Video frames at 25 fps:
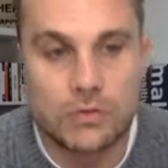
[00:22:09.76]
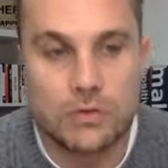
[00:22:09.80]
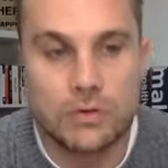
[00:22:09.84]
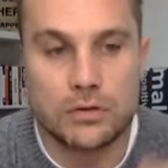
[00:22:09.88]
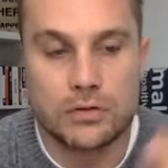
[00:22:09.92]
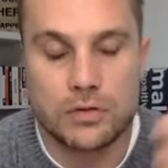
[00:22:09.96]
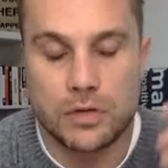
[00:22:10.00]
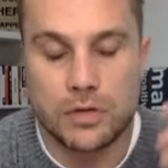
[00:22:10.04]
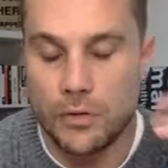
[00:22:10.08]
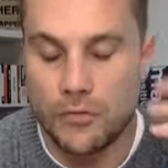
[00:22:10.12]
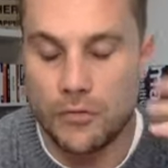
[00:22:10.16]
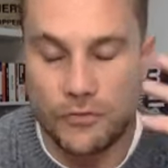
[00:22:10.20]

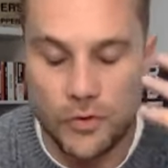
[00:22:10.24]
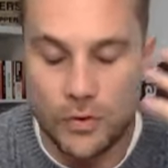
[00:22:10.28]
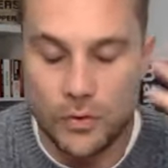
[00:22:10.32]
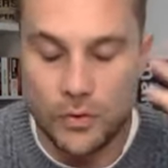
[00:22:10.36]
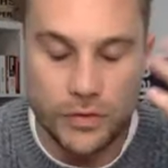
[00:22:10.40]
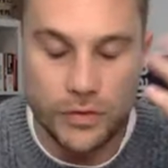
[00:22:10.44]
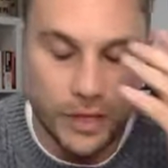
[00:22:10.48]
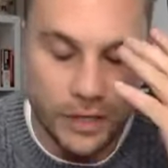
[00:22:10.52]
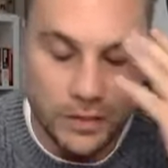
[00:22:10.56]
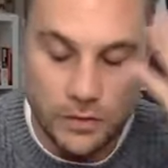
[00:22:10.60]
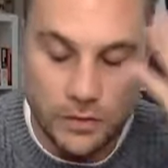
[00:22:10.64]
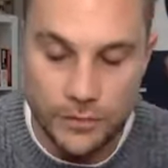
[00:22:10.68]
so a few
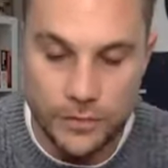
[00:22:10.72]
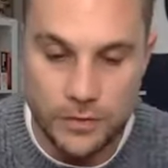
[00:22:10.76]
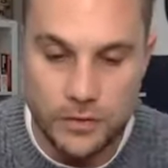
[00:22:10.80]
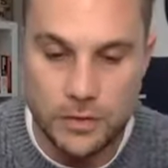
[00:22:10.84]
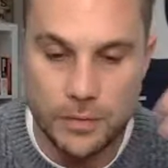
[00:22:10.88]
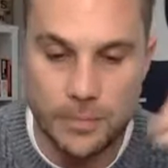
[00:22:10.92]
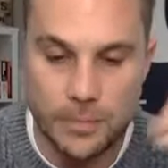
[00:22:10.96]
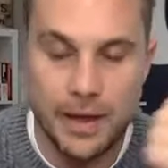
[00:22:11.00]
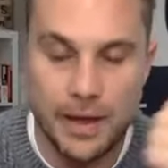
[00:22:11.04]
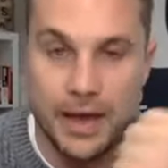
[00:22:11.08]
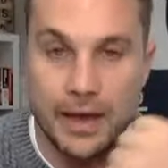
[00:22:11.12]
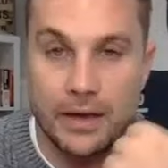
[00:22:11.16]
things off the
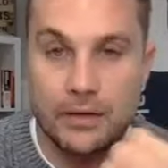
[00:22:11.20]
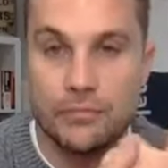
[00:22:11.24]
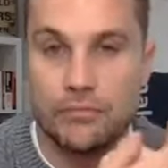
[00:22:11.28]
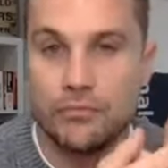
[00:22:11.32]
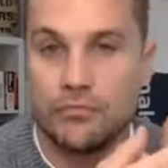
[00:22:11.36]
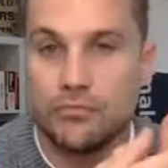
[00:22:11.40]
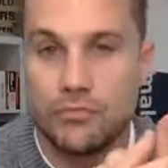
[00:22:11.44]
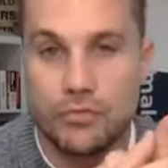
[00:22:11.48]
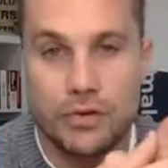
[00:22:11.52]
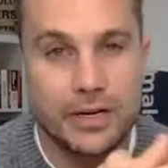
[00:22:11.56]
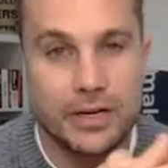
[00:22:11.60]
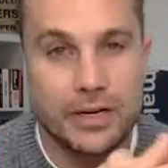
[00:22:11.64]
top of my head.
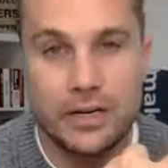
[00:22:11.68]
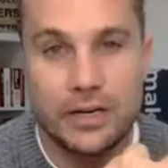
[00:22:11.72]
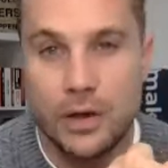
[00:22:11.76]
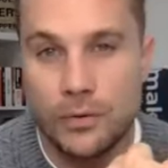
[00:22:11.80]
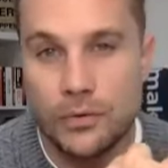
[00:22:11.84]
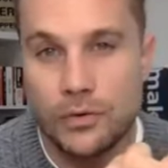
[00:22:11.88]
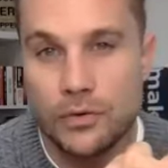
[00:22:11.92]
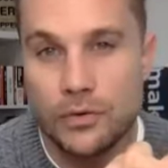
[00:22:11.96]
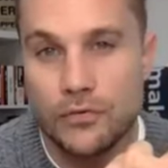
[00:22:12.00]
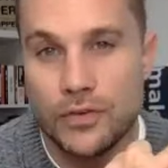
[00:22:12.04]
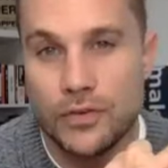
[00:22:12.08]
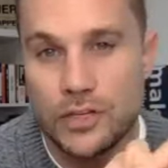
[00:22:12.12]
Really know
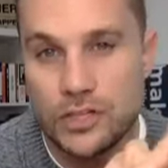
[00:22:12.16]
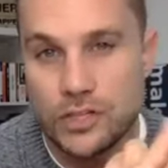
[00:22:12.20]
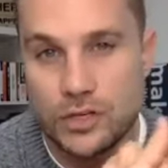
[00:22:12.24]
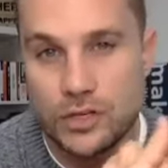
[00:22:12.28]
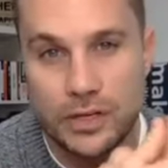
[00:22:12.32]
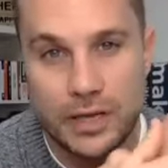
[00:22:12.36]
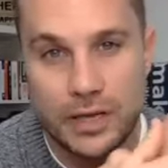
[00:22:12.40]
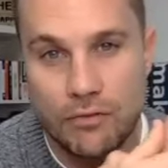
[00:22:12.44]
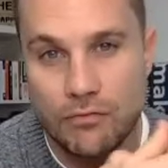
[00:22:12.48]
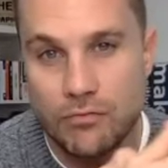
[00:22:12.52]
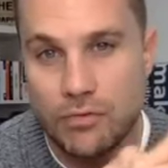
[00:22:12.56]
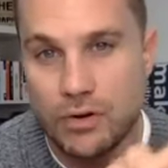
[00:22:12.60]
your vision.
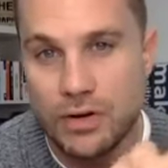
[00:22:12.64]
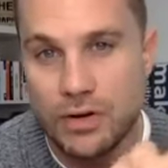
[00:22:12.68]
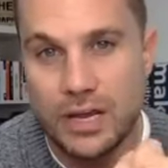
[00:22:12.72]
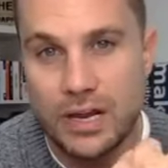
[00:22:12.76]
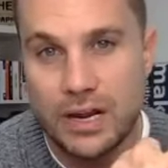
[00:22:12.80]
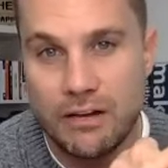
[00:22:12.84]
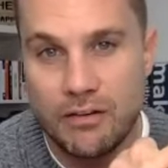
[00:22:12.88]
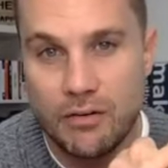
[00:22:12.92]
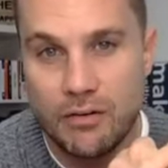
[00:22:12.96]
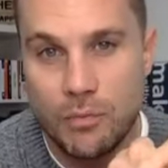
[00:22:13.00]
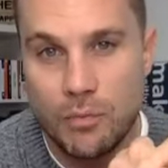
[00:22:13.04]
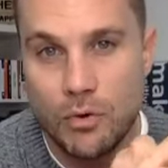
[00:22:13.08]
Get really
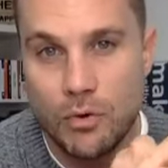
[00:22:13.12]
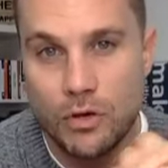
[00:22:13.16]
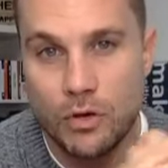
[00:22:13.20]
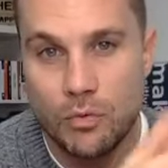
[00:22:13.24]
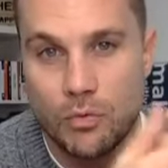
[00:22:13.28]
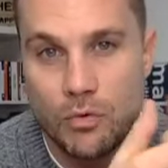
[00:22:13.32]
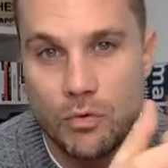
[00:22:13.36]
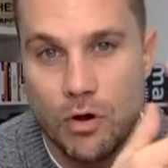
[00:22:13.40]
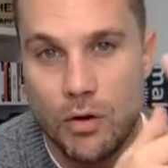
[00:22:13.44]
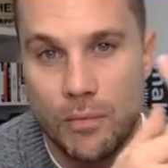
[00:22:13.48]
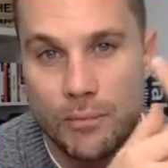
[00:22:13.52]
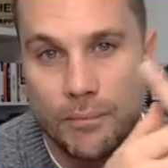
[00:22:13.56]
clear on what you
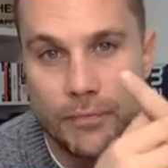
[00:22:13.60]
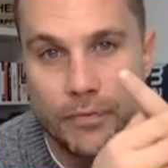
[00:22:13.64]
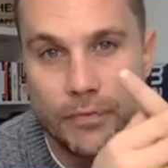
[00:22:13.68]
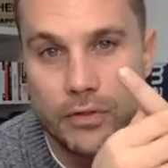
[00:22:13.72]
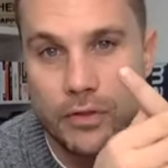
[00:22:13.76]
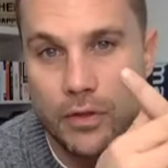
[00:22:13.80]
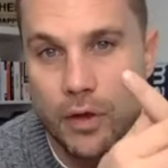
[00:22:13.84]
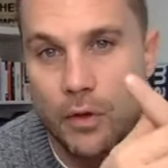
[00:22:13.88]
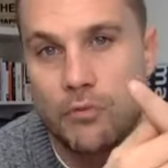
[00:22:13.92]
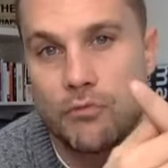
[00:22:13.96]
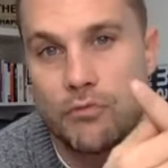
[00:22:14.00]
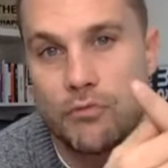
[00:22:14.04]
want.
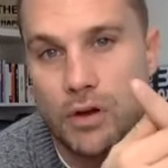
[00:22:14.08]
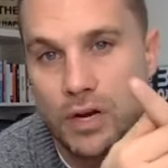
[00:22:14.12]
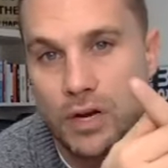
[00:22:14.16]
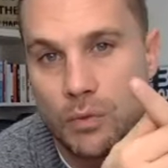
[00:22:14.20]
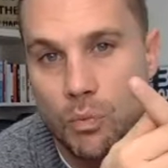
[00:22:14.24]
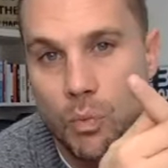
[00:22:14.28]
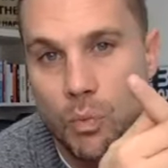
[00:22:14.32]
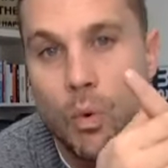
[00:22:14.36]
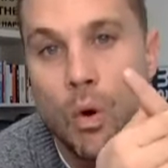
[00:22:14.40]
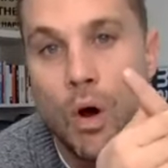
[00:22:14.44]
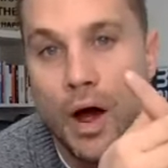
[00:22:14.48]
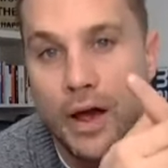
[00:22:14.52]
Know really
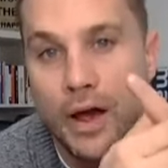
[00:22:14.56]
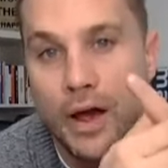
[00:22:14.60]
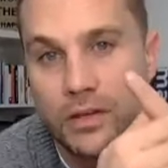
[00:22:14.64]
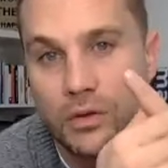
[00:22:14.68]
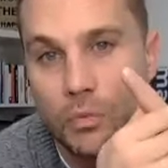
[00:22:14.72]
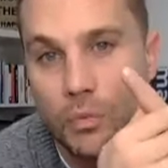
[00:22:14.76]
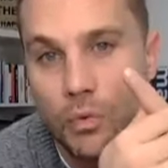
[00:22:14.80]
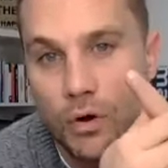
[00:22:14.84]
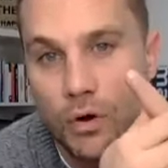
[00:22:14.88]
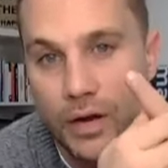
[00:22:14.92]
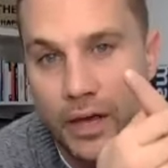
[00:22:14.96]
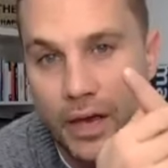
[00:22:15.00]
why you
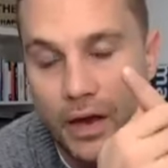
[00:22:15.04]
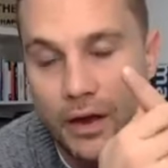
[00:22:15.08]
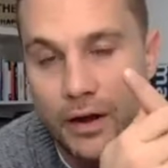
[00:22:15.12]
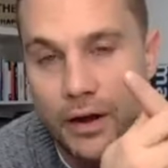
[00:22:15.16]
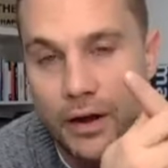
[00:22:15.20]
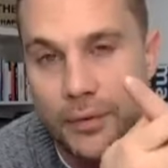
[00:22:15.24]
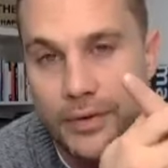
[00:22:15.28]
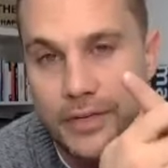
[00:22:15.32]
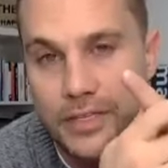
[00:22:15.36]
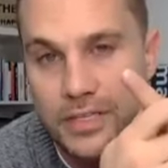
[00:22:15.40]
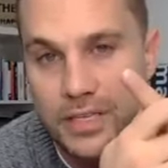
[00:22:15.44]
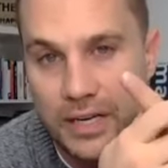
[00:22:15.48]
want it. I
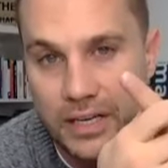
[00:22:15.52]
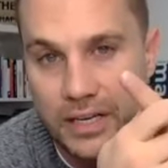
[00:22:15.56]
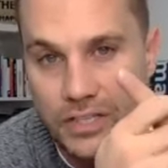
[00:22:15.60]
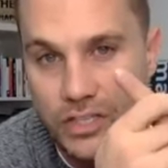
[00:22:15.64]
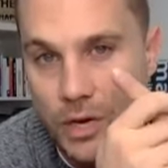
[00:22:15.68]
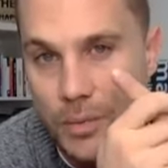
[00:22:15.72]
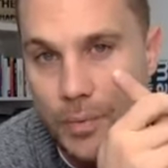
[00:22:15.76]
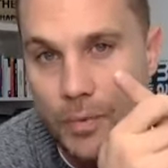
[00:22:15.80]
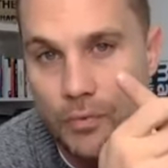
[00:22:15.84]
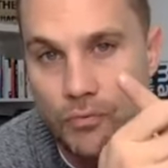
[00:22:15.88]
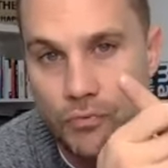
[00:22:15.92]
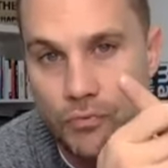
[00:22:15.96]
know it's cliche,
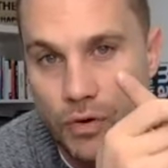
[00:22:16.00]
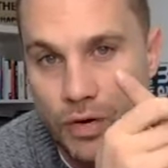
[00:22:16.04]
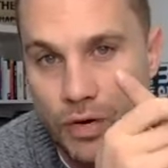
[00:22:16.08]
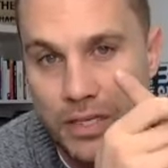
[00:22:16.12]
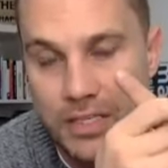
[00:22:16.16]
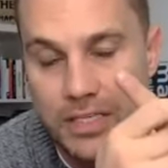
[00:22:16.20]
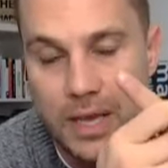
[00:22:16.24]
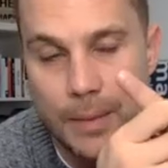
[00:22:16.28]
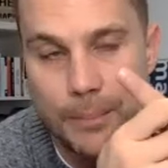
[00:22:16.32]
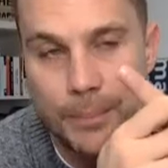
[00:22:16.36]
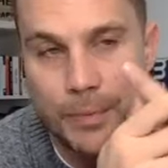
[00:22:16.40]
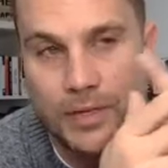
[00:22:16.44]
but really
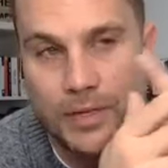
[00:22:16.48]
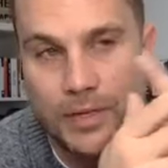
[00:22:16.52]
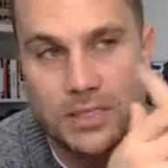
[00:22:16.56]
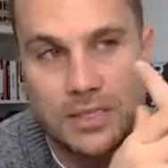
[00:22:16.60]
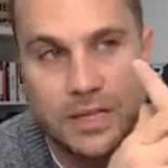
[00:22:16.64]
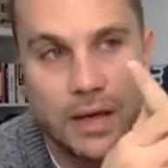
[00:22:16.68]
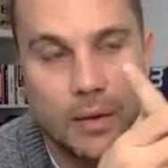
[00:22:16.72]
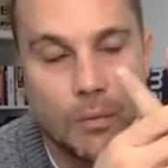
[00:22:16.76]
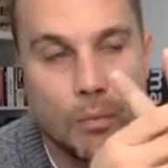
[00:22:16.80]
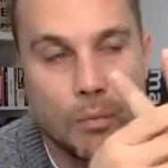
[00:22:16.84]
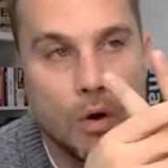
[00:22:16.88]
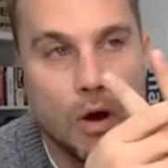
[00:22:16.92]
tap into
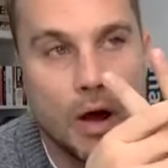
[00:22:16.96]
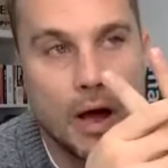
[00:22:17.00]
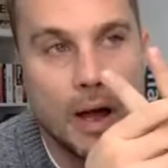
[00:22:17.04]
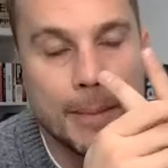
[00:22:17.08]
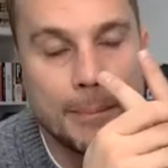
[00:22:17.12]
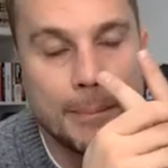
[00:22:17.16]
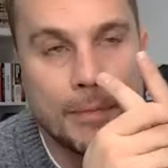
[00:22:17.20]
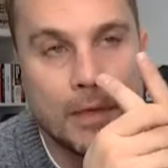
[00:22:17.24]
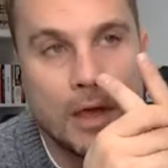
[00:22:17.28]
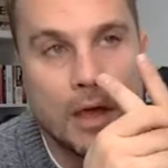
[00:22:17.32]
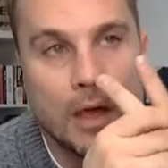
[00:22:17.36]
that why.